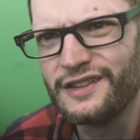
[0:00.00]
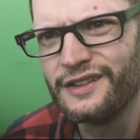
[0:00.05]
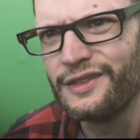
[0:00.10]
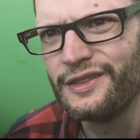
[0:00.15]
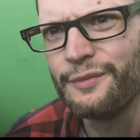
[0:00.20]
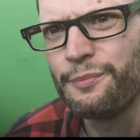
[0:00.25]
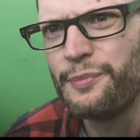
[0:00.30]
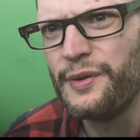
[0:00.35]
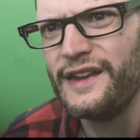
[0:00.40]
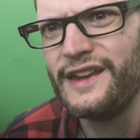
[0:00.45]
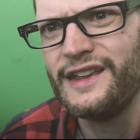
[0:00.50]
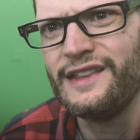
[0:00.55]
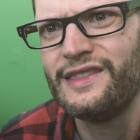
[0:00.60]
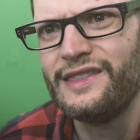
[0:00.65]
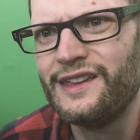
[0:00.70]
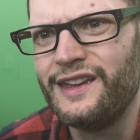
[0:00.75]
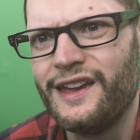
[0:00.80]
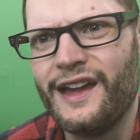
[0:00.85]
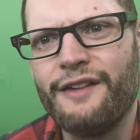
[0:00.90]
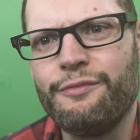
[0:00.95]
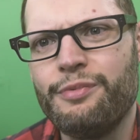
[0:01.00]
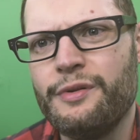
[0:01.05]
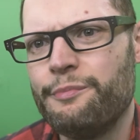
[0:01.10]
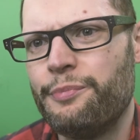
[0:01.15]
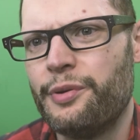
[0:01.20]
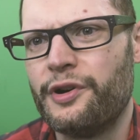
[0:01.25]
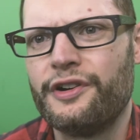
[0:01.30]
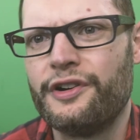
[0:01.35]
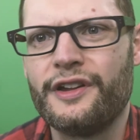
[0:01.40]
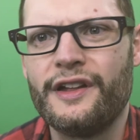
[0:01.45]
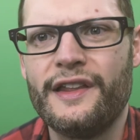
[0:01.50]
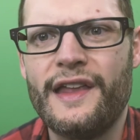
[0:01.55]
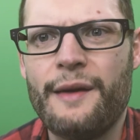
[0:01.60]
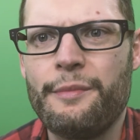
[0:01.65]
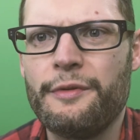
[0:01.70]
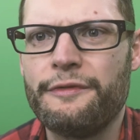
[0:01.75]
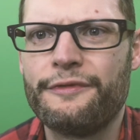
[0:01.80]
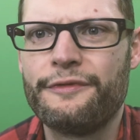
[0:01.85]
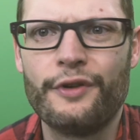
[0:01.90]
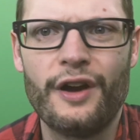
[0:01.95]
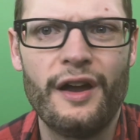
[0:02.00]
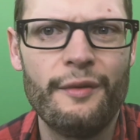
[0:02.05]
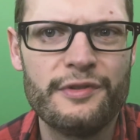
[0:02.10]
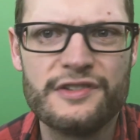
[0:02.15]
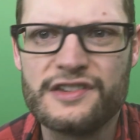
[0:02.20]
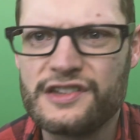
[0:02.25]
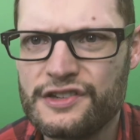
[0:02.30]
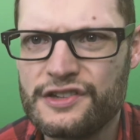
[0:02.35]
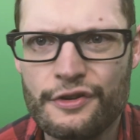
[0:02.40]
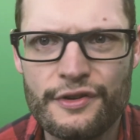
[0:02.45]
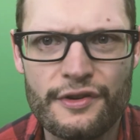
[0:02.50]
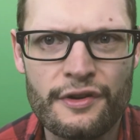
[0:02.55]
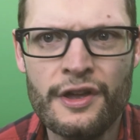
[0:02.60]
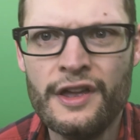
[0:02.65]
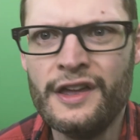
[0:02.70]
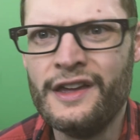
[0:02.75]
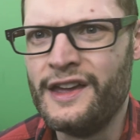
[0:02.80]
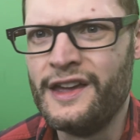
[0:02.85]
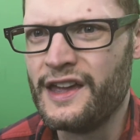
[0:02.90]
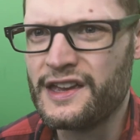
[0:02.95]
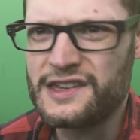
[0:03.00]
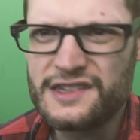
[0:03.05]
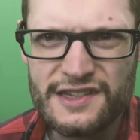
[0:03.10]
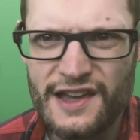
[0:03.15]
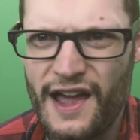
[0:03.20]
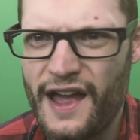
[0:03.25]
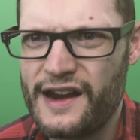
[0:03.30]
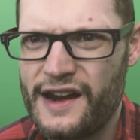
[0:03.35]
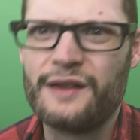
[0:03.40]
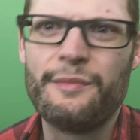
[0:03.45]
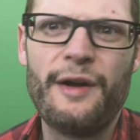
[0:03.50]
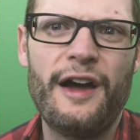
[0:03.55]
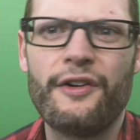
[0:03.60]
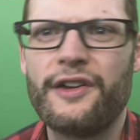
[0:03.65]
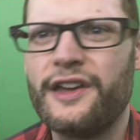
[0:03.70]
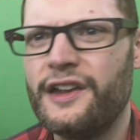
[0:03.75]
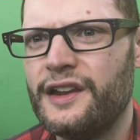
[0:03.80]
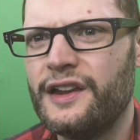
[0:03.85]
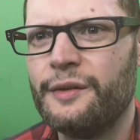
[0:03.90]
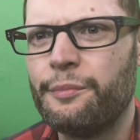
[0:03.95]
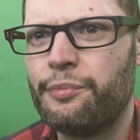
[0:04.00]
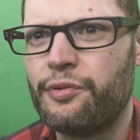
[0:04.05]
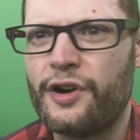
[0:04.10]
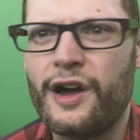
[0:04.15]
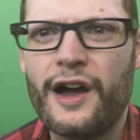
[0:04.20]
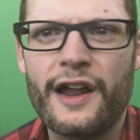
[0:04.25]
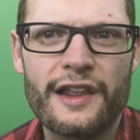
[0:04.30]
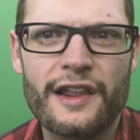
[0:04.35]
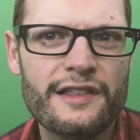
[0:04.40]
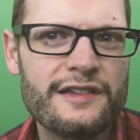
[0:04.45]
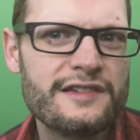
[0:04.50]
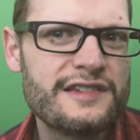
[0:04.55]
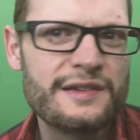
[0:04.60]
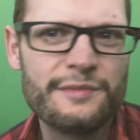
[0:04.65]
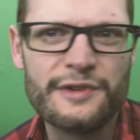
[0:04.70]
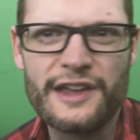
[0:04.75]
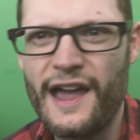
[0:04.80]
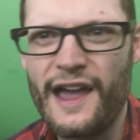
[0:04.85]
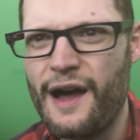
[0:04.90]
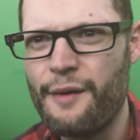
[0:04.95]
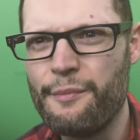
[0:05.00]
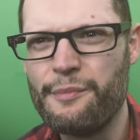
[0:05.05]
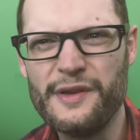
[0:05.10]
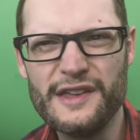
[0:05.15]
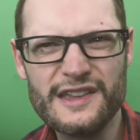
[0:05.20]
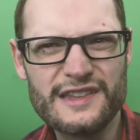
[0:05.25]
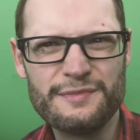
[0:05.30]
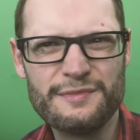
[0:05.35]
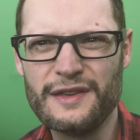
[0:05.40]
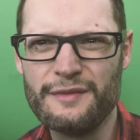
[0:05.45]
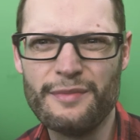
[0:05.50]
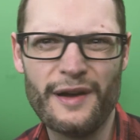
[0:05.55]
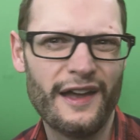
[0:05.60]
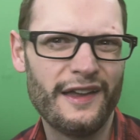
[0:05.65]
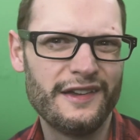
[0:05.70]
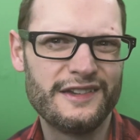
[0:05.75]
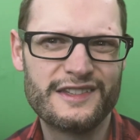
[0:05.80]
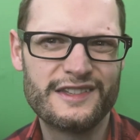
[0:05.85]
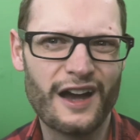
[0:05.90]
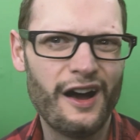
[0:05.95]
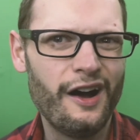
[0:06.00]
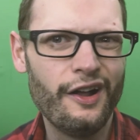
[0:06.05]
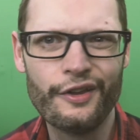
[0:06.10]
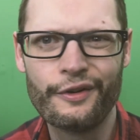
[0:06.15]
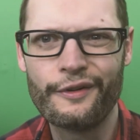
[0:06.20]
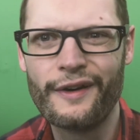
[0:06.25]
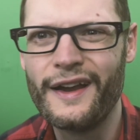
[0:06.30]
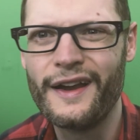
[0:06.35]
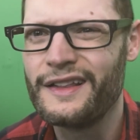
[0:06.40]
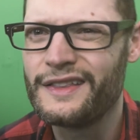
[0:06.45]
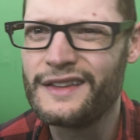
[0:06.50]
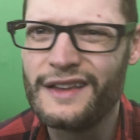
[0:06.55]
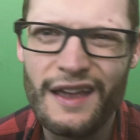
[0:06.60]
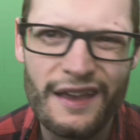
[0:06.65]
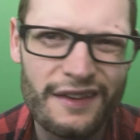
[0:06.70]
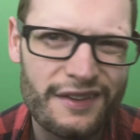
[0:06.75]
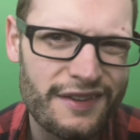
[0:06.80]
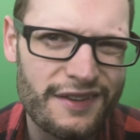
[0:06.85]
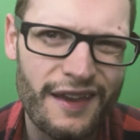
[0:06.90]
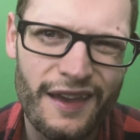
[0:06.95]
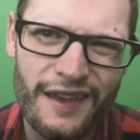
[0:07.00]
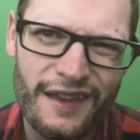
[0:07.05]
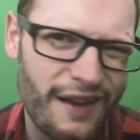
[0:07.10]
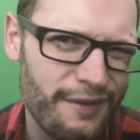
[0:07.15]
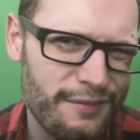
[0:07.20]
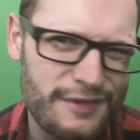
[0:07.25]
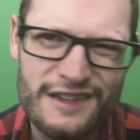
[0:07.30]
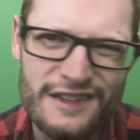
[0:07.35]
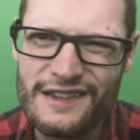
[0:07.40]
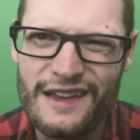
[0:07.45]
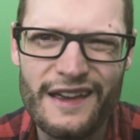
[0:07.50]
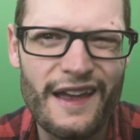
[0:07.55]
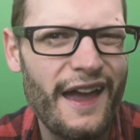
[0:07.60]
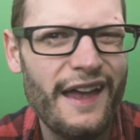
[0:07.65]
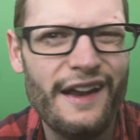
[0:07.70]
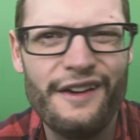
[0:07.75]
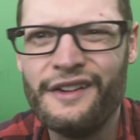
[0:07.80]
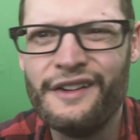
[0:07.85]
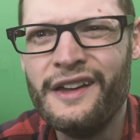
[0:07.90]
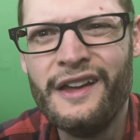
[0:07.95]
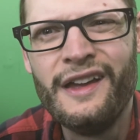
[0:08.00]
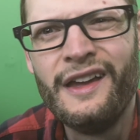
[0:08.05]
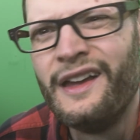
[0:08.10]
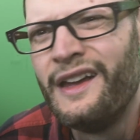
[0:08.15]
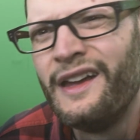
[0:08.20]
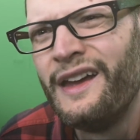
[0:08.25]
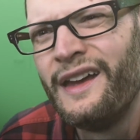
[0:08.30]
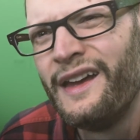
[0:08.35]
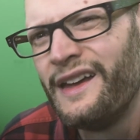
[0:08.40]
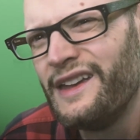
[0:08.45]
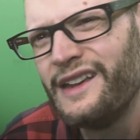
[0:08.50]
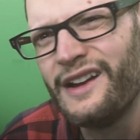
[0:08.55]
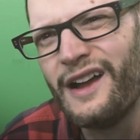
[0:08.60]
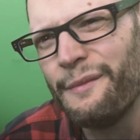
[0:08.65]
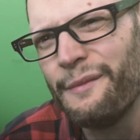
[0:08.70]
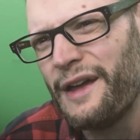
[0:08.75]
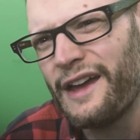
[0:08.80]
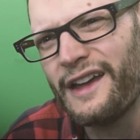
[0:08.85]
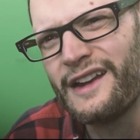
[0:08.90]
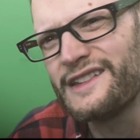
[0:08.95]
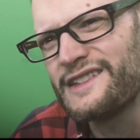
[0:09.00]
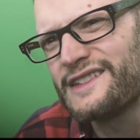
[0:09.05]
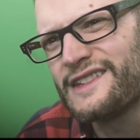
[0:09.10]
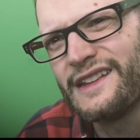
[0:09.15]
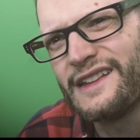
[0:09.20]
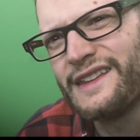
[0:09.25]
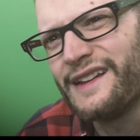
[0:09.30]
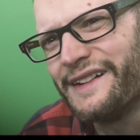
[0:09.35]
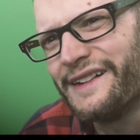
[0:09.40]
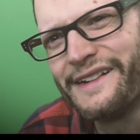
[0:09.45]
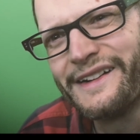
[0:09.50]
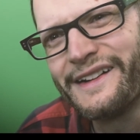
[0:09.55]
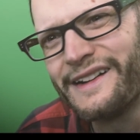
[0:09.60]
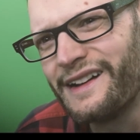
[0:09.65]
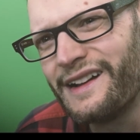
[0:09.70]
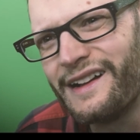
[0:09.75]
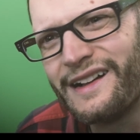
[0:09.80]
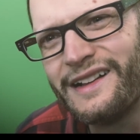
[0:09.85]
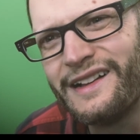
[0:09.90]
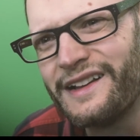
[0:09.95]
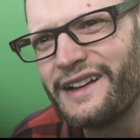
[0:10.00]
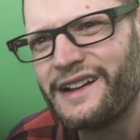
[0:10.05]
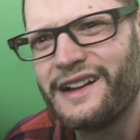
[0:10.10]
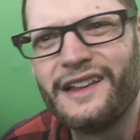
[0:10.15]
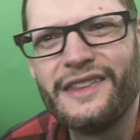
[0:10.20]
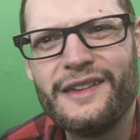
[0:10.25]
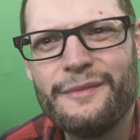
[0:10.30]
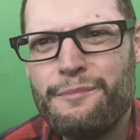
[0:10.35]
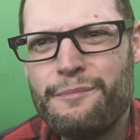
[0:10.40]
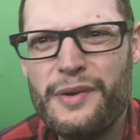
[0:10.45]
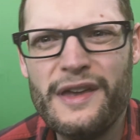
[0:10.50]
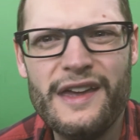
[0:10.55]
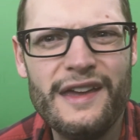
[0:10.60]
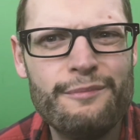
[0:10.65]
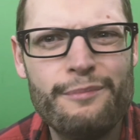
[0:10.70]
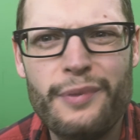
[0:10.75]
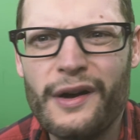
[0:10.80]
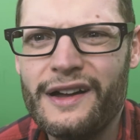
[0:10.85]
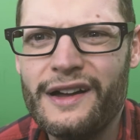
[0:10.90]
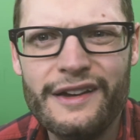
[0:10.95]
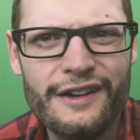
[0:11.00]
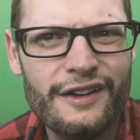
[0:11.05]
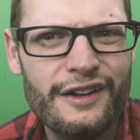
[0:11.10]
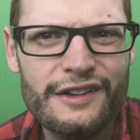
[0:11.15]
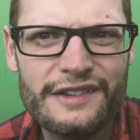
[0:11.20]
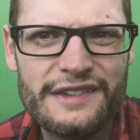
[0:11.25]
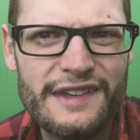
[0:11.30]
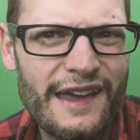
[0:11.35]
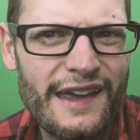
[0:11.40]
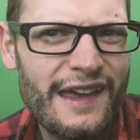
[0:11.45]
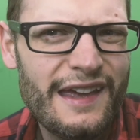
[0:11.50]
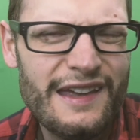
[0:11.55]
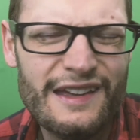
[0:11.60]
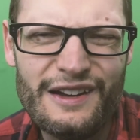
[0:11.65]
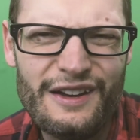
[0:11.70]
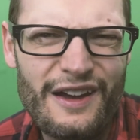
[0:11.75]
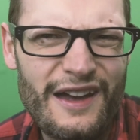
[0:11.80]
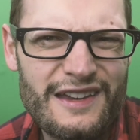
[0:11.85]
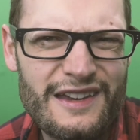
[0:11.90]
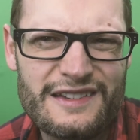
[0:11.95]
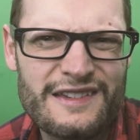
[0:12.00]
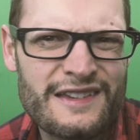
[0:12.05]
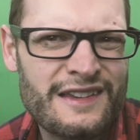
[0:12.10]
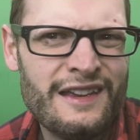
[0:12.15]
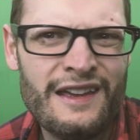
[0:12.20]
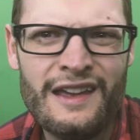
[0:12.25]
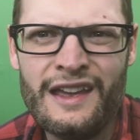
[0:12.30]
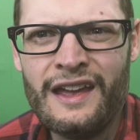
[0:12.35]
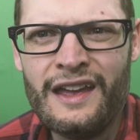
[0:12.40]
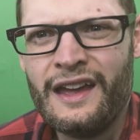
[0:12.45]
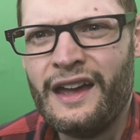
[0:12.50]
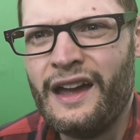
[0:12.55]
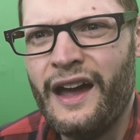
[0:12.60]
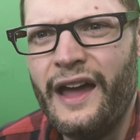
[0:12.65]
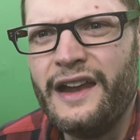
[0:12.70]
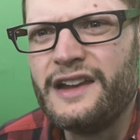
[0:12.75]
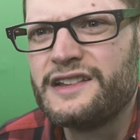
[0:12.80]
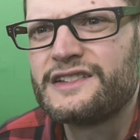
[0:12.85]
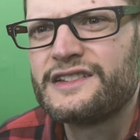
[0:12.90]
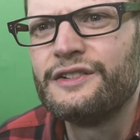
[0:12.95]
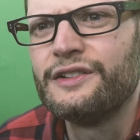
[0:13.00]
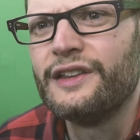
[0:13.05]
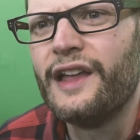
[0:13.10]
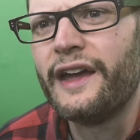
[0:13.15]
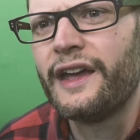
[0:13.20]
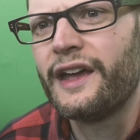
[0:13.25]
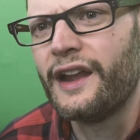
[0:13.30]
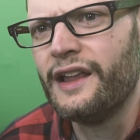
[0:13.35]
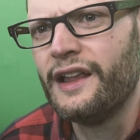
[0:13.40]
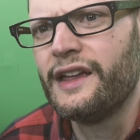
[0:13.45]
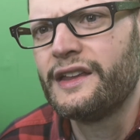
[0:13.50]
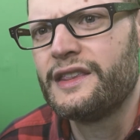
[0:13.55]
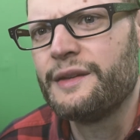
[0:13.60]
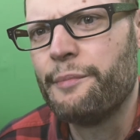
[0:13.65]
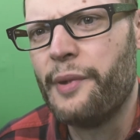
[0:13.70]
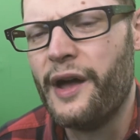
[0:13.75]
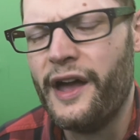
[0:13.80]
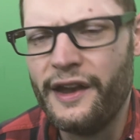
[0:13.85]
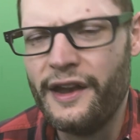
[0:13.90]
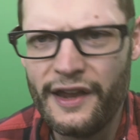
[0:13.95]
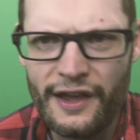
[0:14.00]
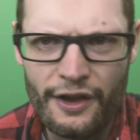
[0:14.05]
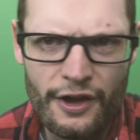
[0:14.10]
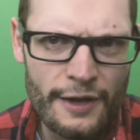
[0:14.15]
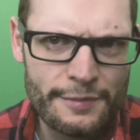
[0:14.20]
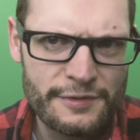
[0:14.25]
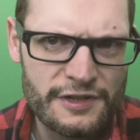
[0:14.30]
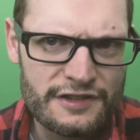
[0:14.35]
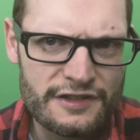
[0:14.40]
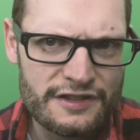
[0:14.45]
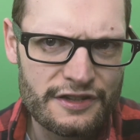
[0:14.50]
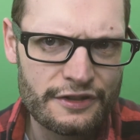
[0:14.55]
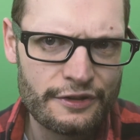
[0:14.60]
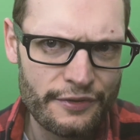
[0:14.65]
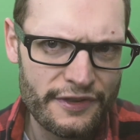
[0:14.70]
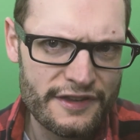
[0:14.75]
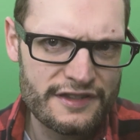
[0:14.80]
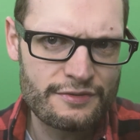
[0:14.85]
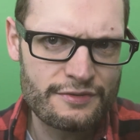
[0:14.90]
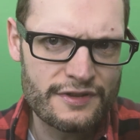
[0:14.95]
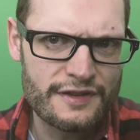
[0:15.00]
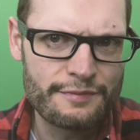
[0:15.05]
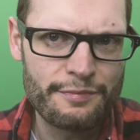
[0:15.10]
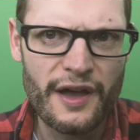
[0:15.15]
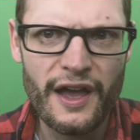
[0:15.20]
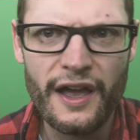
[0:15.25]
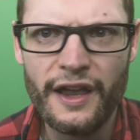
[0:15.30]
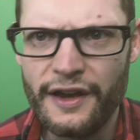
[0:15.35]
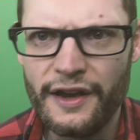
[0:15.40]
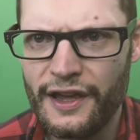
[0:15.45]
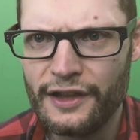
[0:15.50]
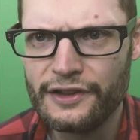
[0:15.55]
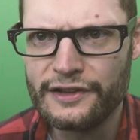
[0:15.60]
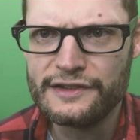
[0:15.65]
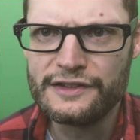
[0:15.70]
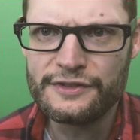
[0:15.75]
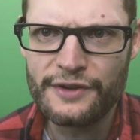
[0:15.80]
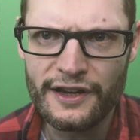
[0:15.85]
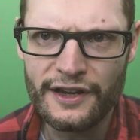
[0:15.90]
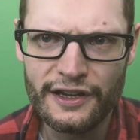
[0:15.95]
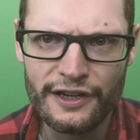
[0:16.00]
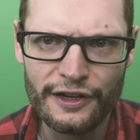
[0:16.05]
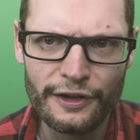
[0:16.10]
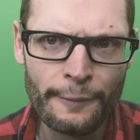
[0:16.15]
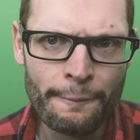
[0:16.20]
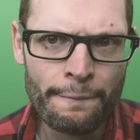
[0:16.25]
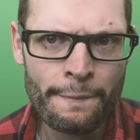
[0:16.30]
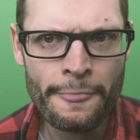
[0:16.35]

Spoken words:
The bidding thing, I've been burned on that before. I've been so excited about getting a product and then somebody outbids me by $1 right at the last second. I'm just like, I'm not going to sit there and click on the bid button all day. You know, I just don't like it. I like the buy it now option. So this was the buy it now lens right here.